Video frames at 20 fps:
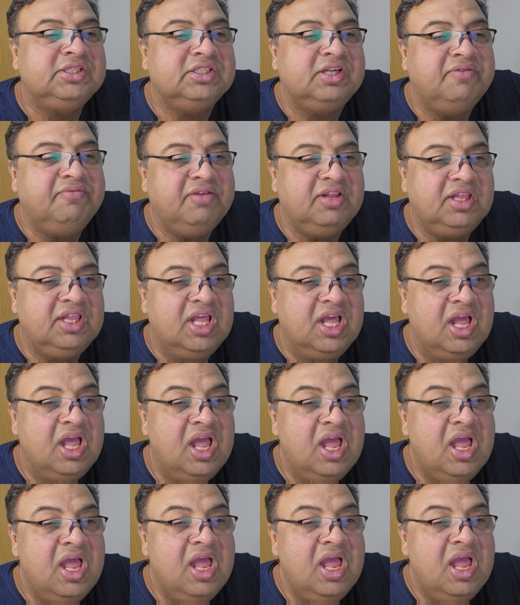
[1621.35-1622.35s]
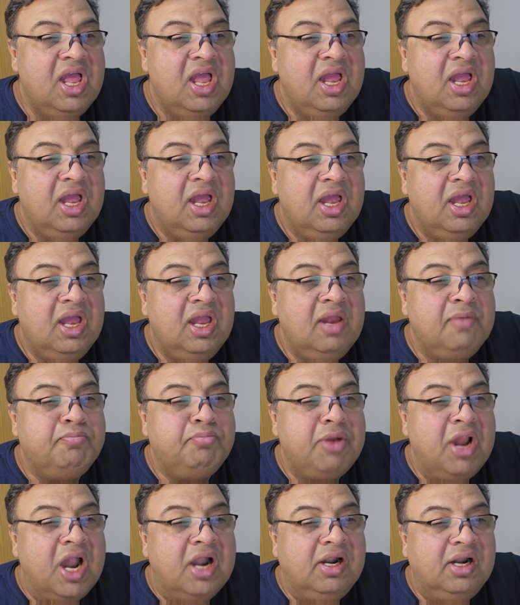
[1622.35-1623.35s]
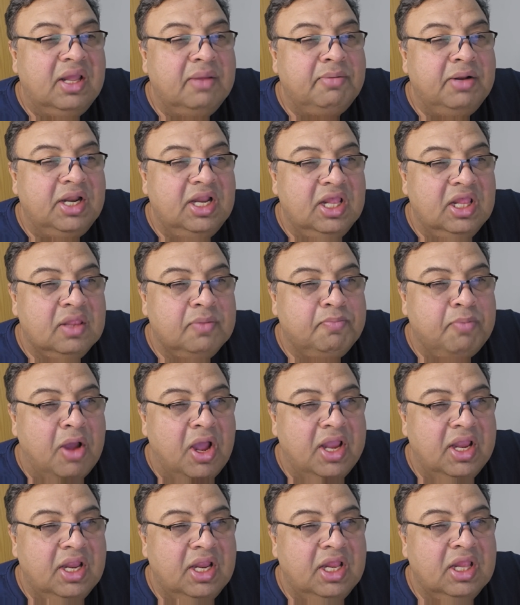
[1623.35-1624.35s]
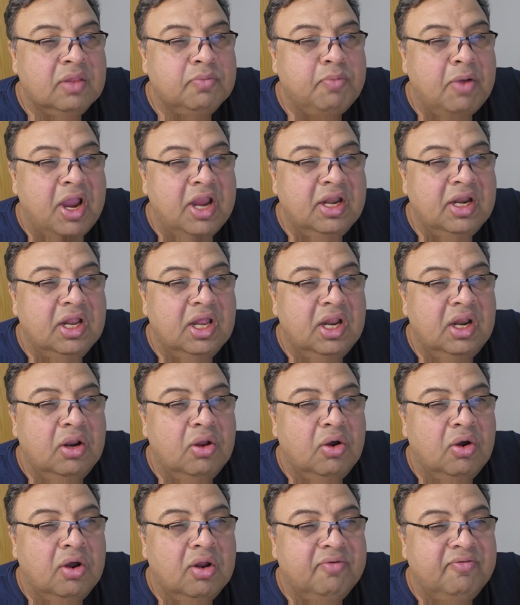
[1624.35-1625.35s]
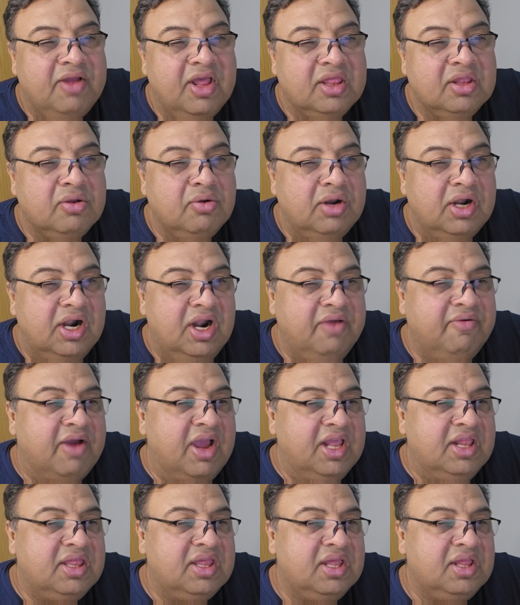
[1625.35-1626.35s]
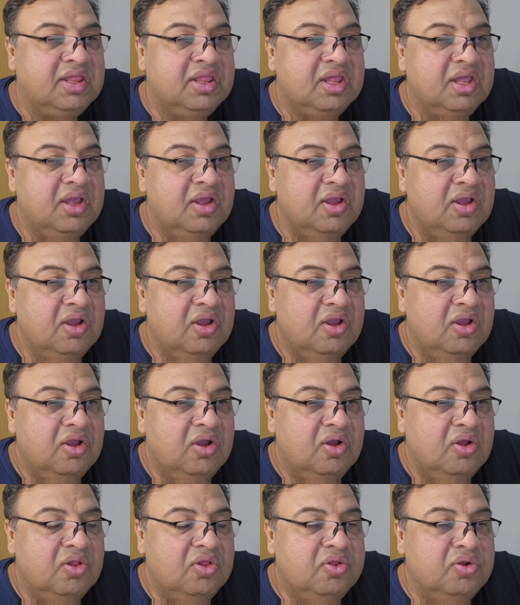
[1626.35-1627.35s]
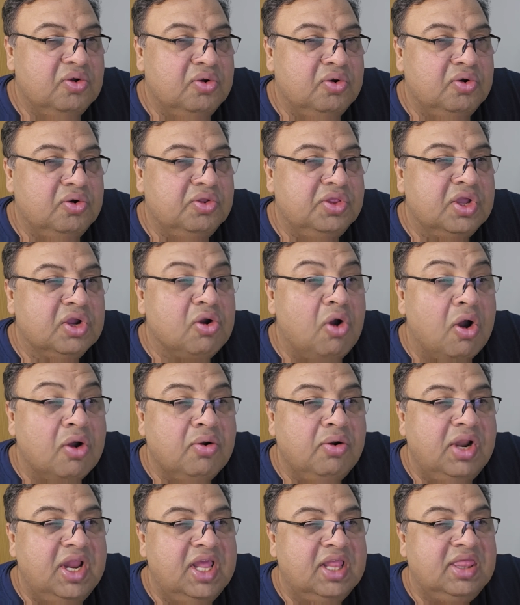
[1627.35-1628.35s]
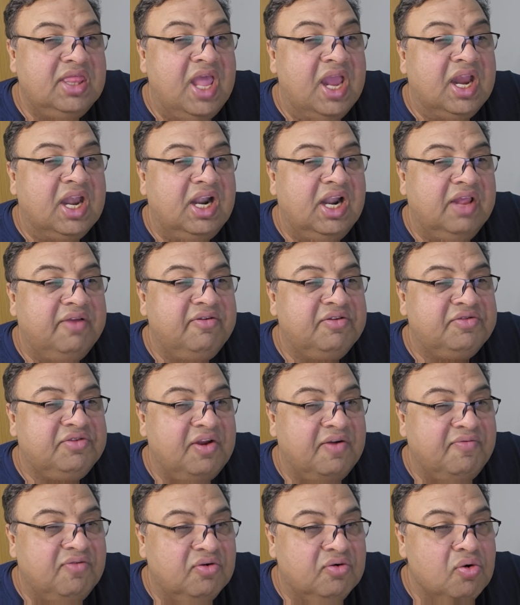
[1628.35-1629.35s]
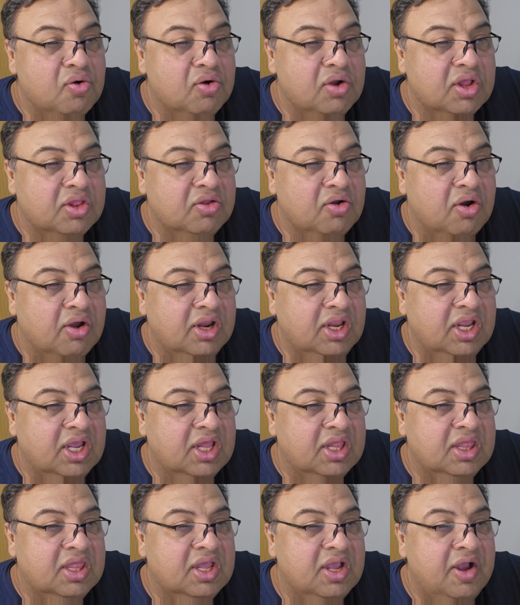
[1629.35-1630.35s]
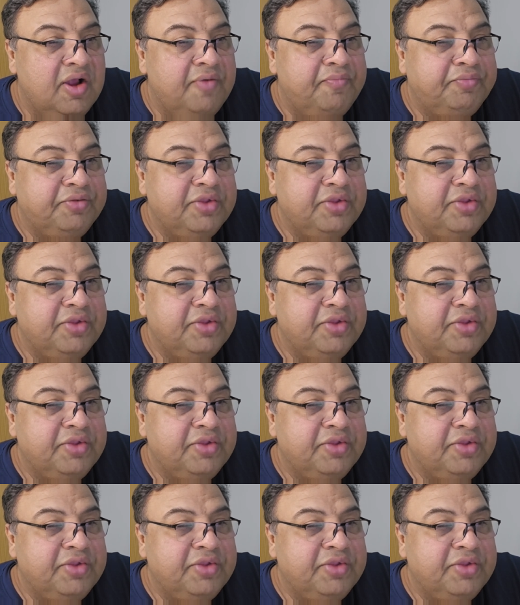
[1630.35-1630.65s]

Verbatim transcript: patients with the implantable spine, spinal or vascular devices. So the coagulase negative Staphylococcus aureus